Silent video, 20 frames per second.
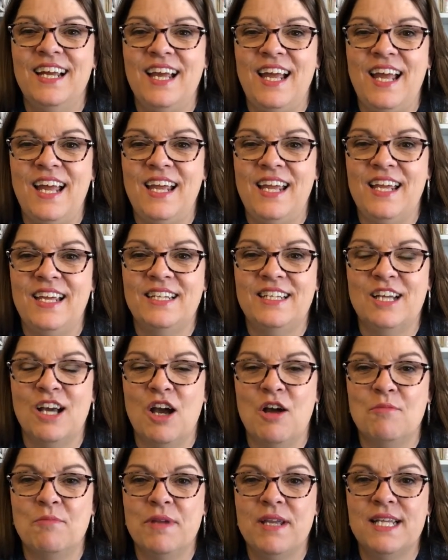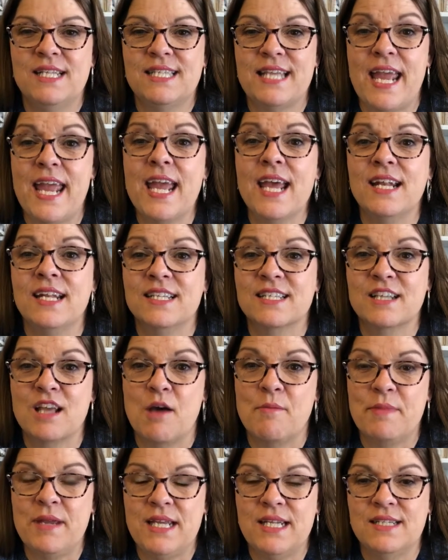And um, his aunt is
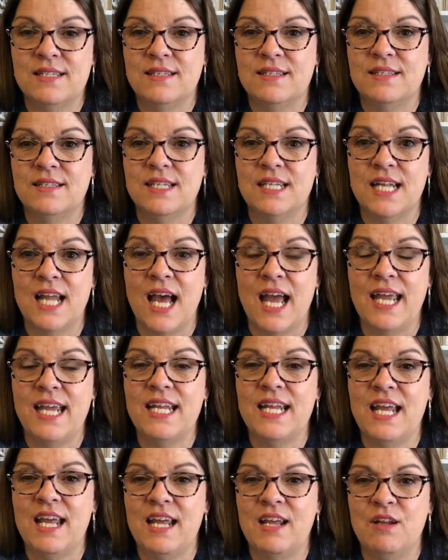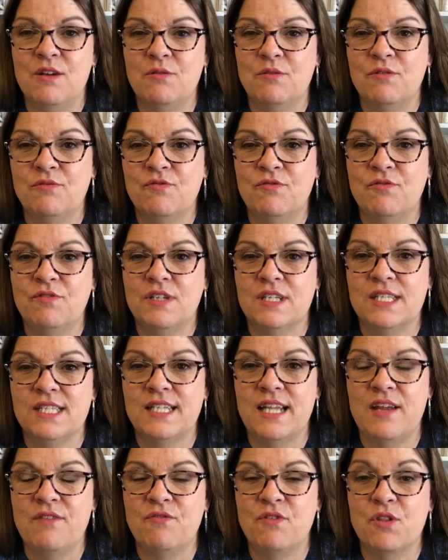coming tonight and to
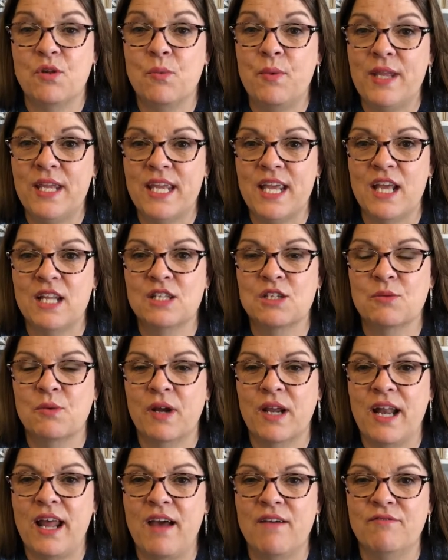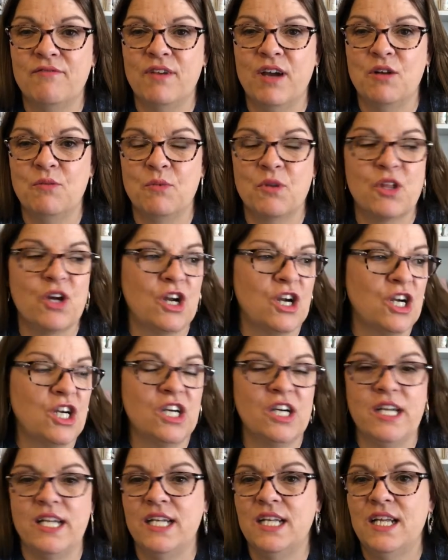stay for the weekend, so we're gonna have fun with her
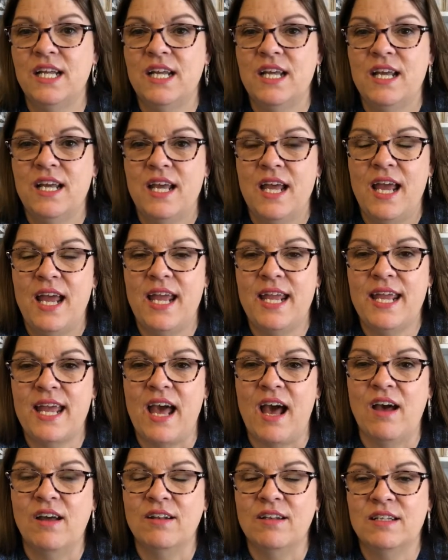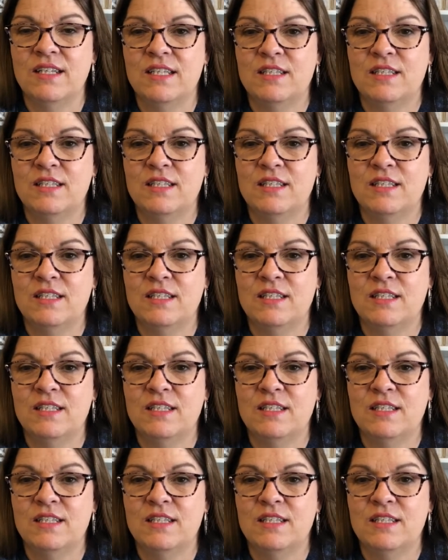and hang out.